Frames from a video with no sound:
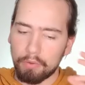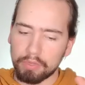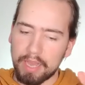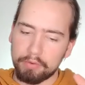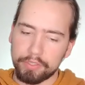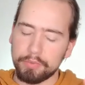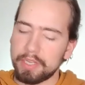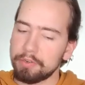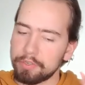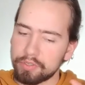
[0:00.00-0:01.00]
loud you
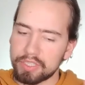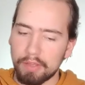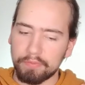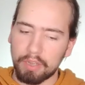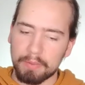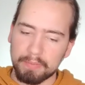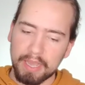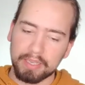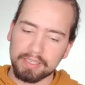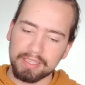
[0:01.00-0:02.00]
hear yourself coming
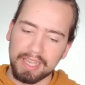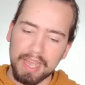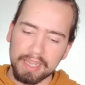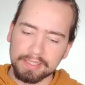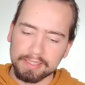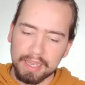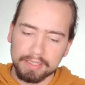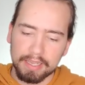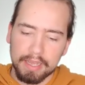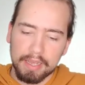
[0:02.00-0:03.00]
back into the
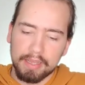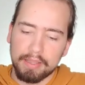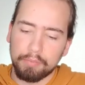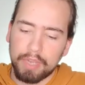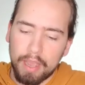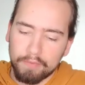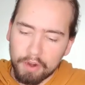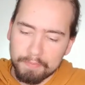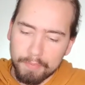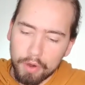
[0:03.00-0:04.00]
headset. Then we have
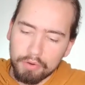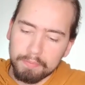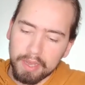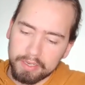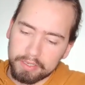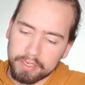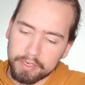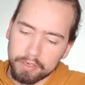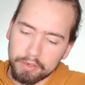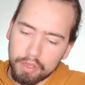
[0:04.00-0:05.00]
our mode button
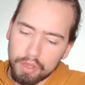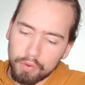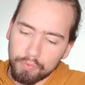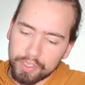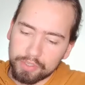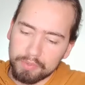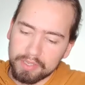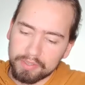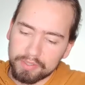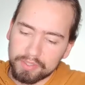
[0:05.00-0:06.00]
here, which
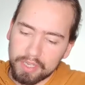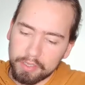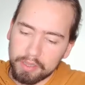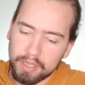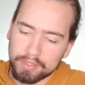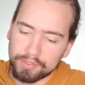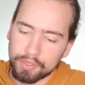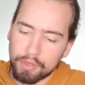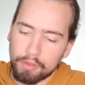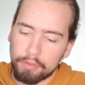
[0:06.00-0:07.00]
will cycle us
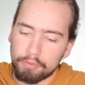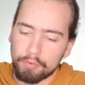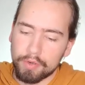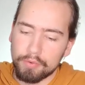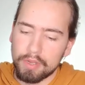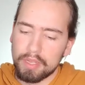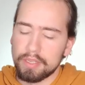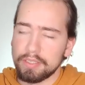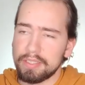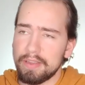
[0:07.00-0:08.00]
through
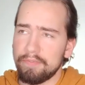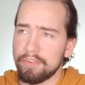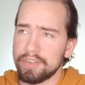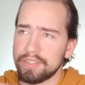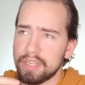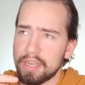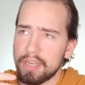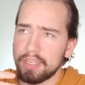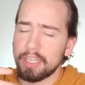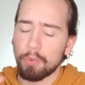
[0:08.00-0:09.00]
different
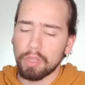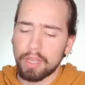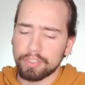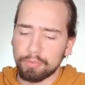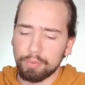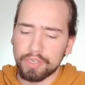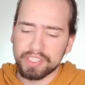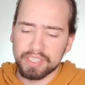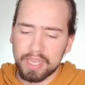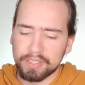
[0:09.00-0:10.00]
equalizer
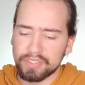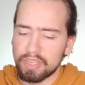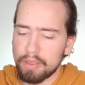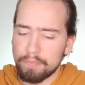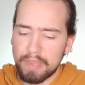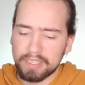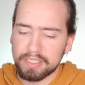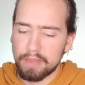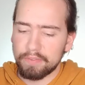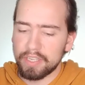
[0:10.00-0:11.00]
presets, bass
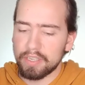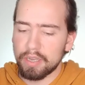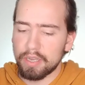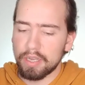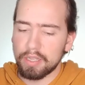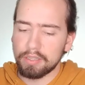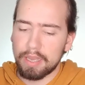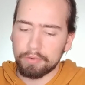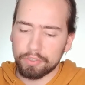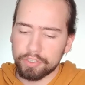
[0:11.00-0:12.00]
heavy,
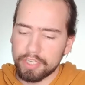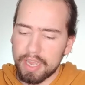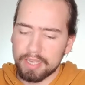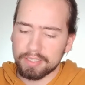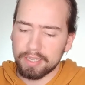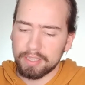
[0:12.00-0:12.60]
louder chat.